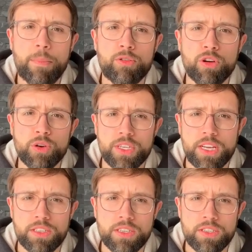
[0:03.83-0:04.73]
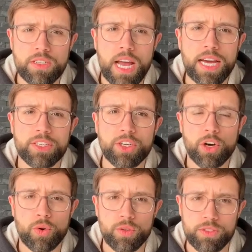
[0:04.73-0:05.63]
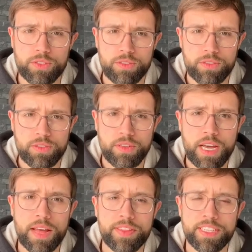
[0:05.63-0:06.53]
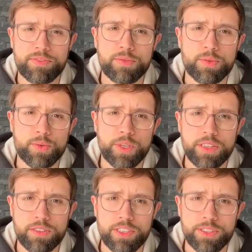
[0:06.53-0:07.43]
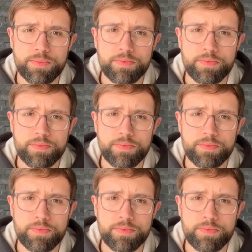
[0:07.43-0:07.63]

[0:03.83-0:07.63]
processes and goals and the difference between the two.